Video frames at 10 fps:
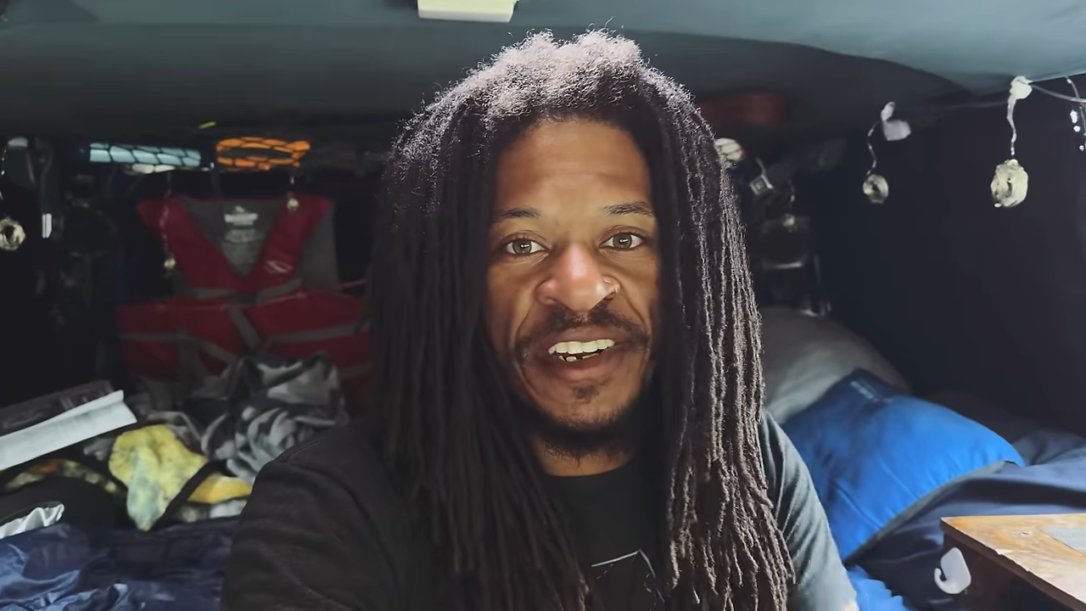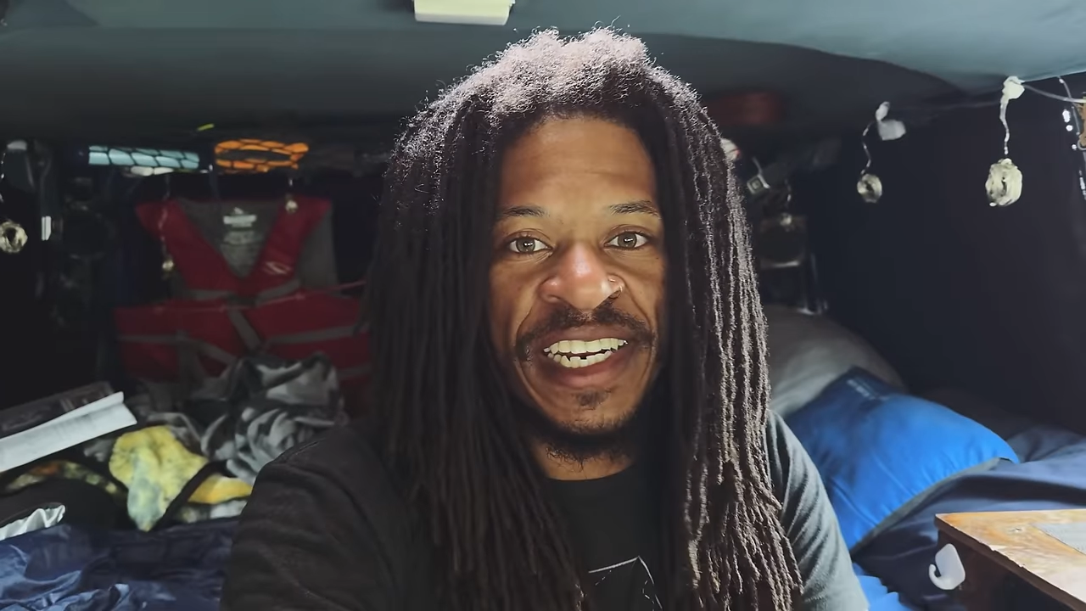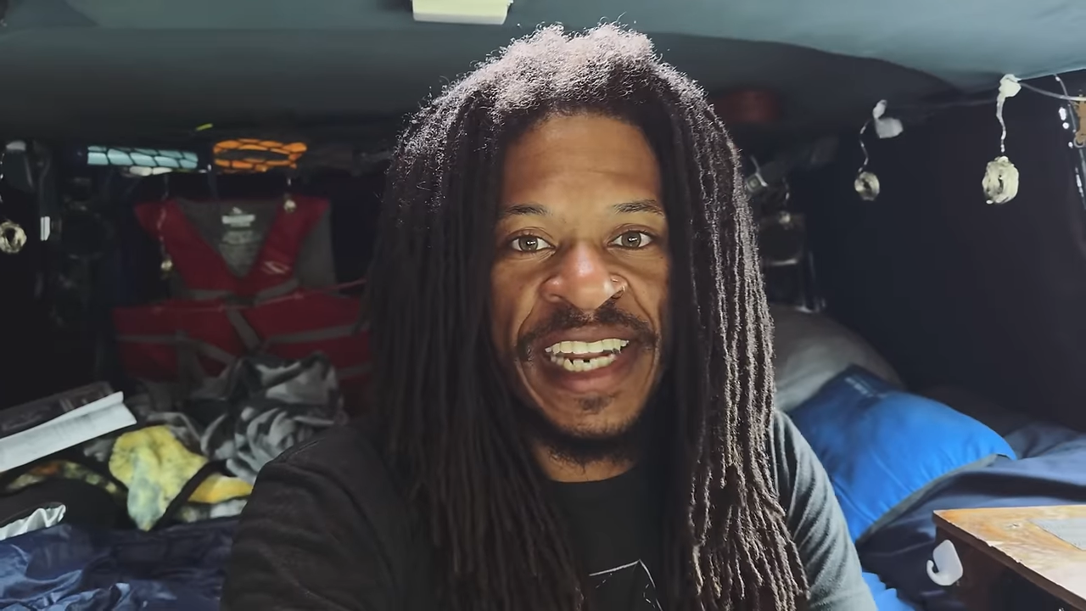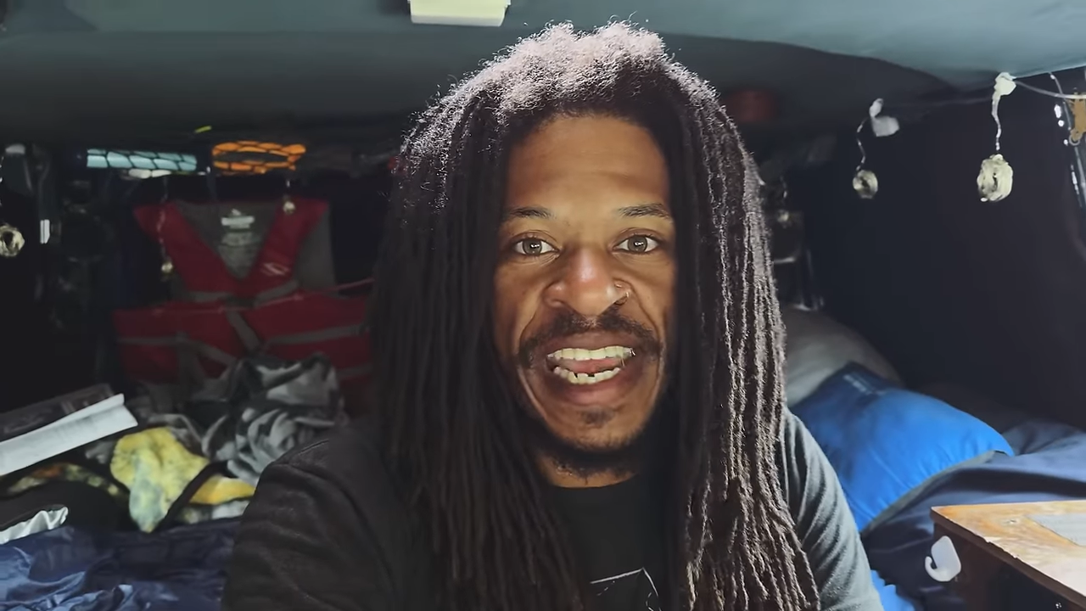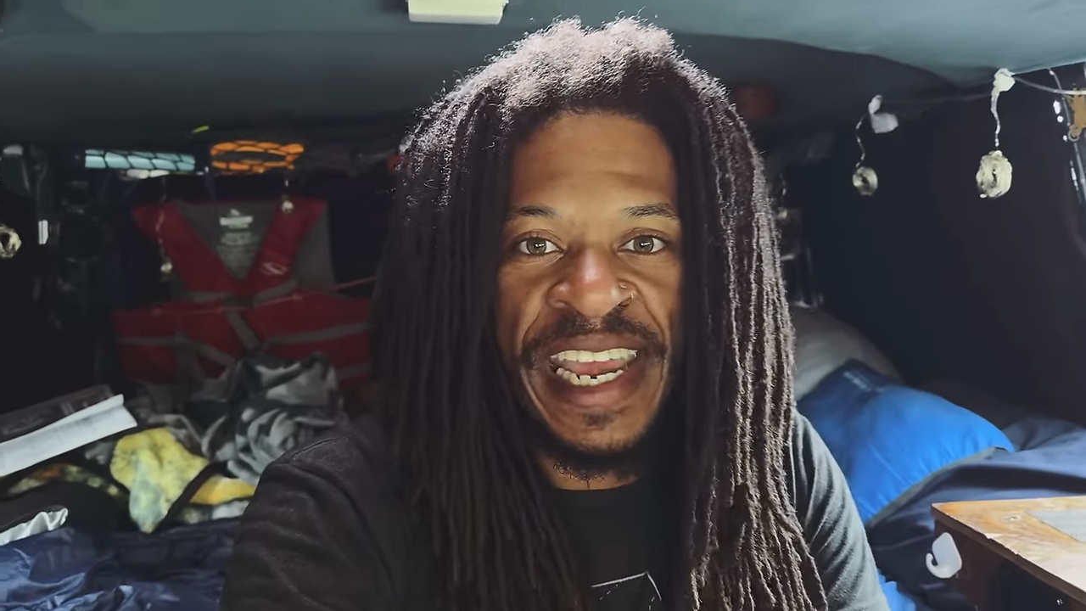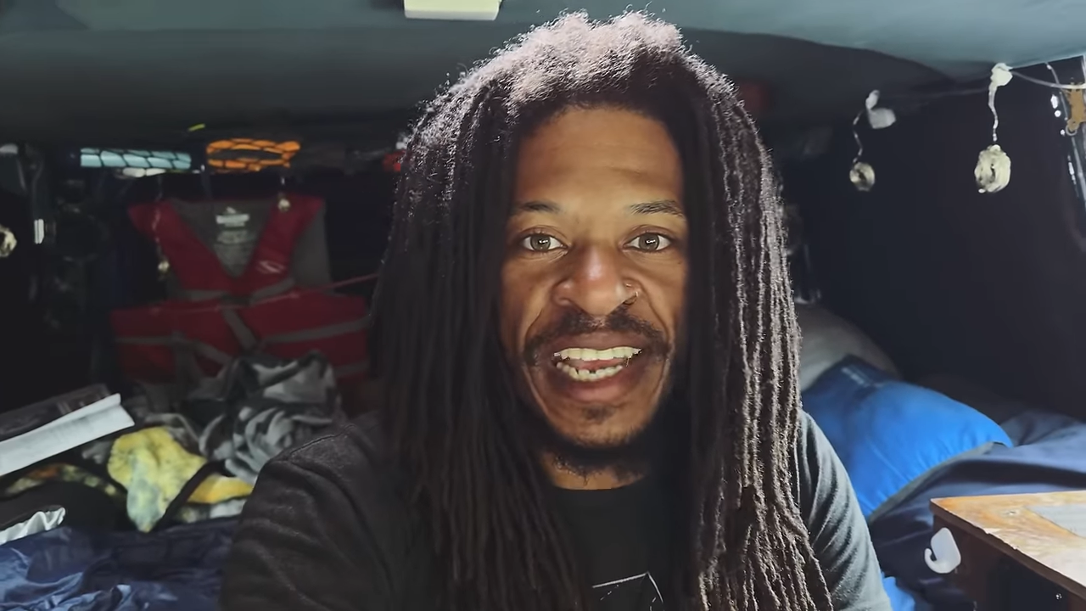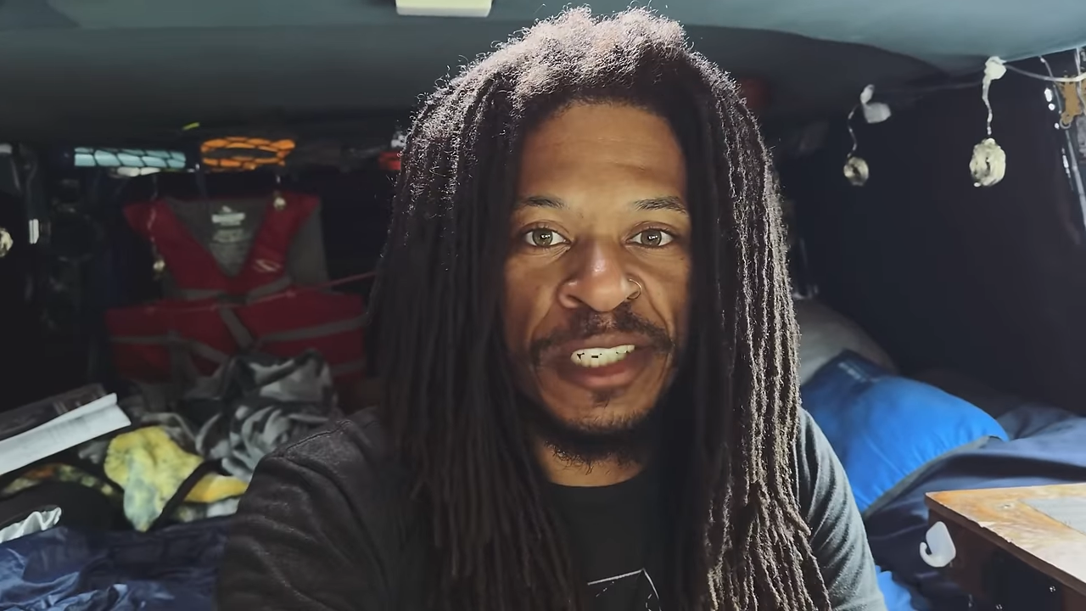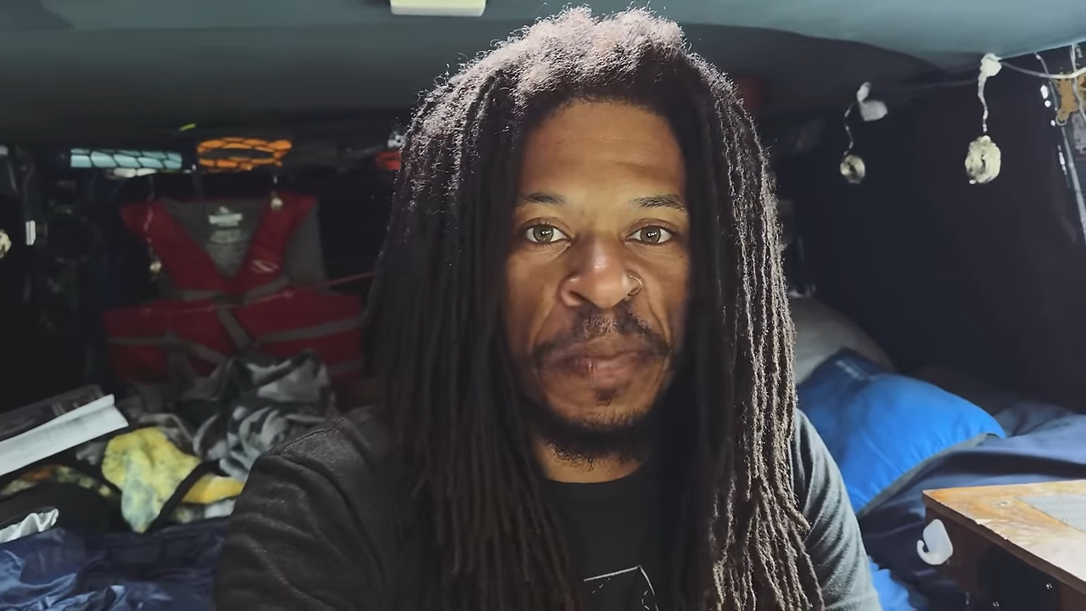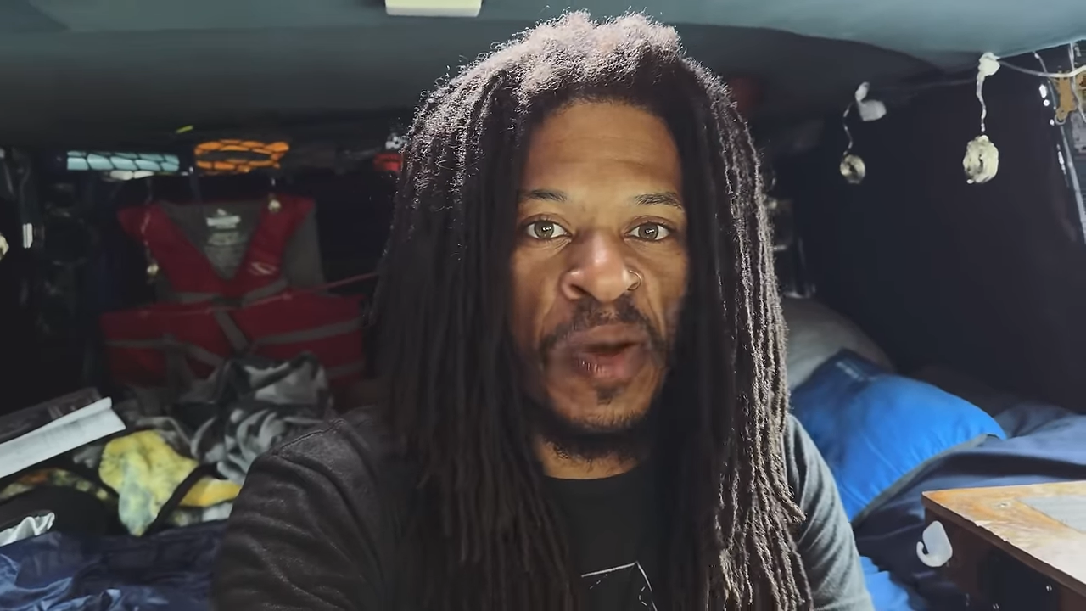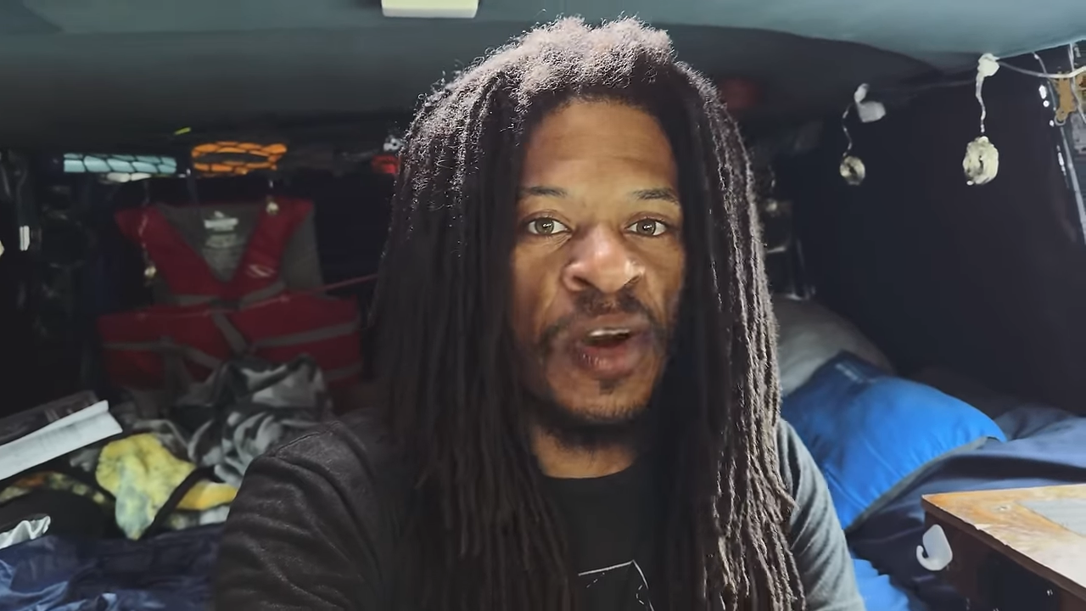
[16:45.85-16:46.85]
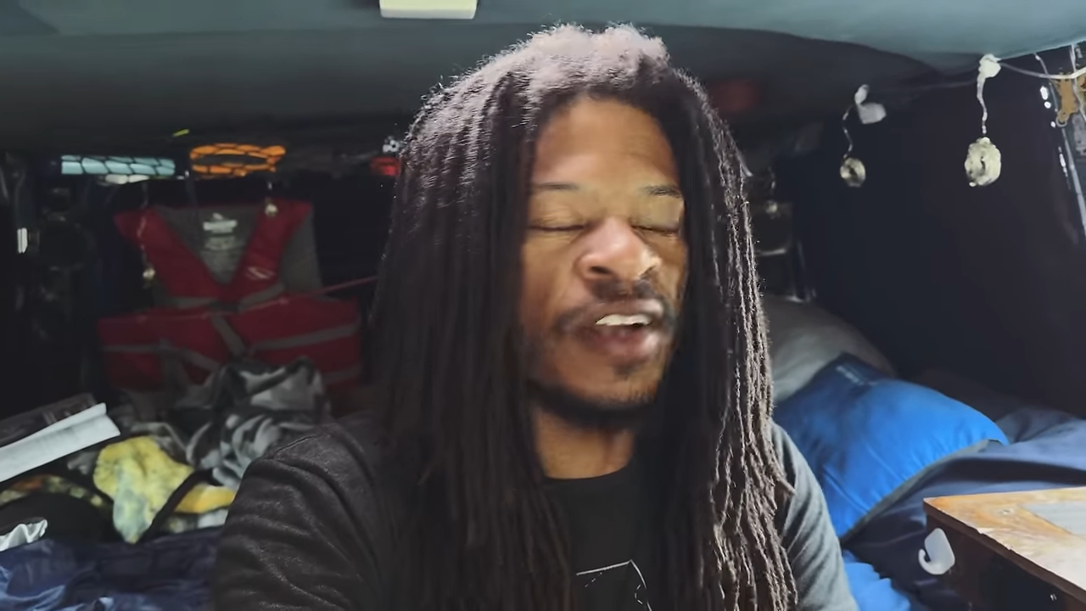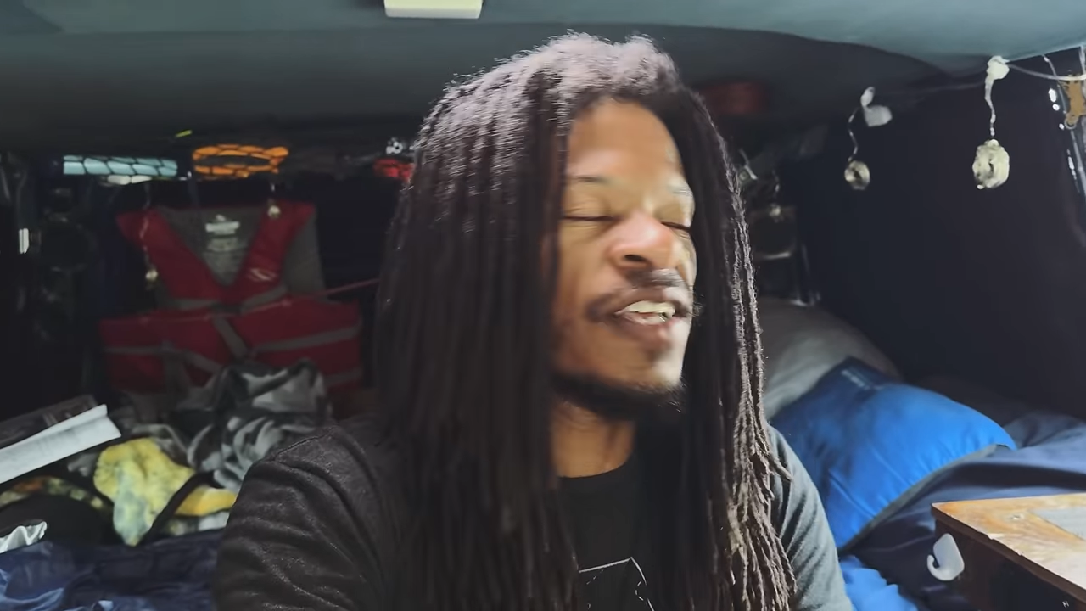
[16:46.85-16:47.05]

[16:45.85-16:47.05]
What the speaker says: today, explorers.